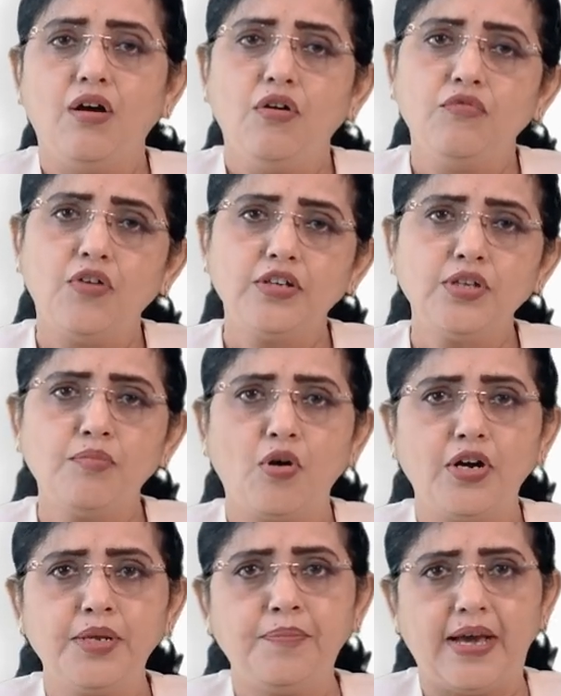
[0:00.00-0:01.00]
For the
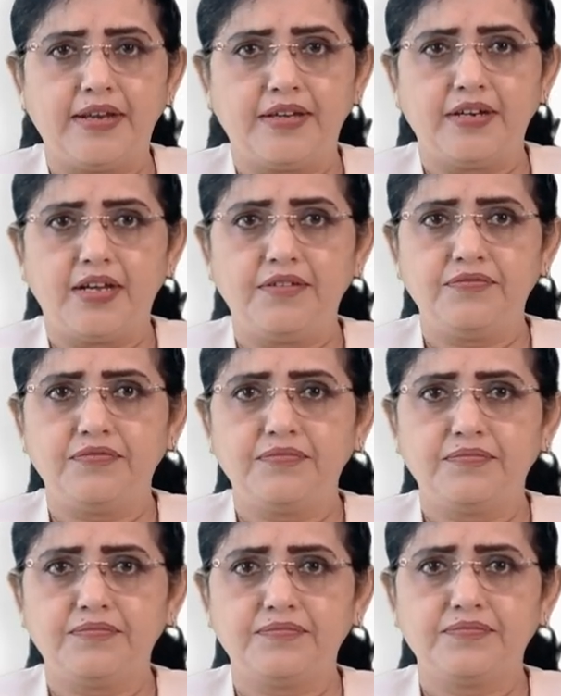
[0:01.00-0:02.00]
body paragraph,
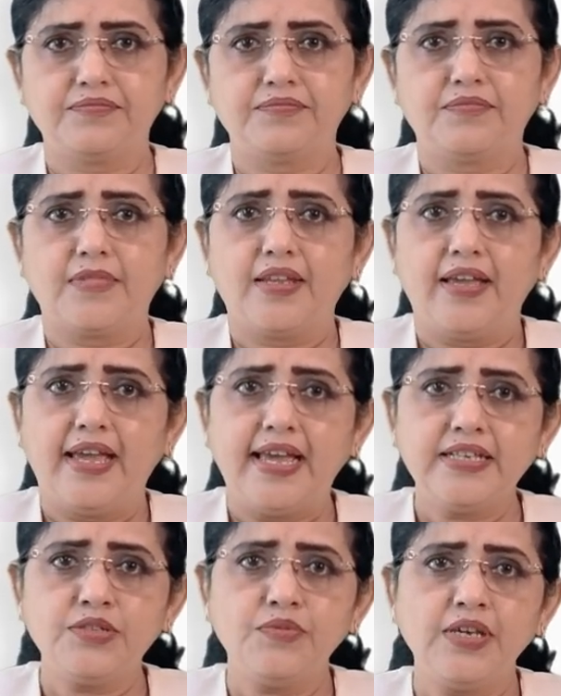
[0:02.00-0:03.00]

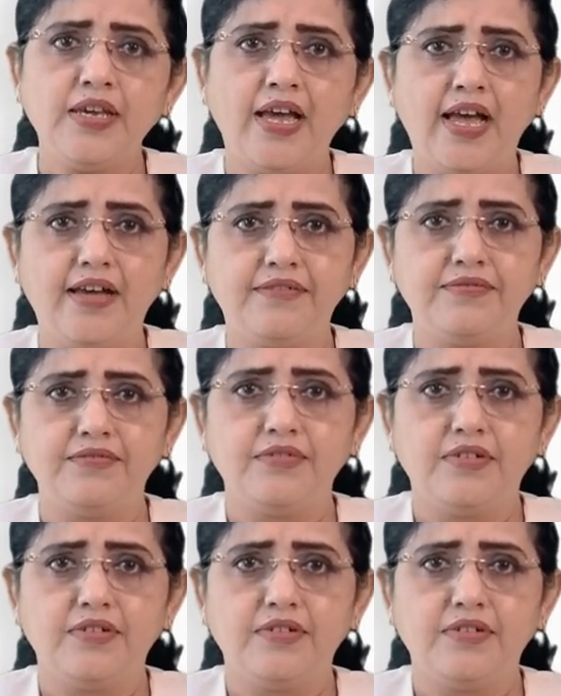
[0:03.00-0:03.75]
as we have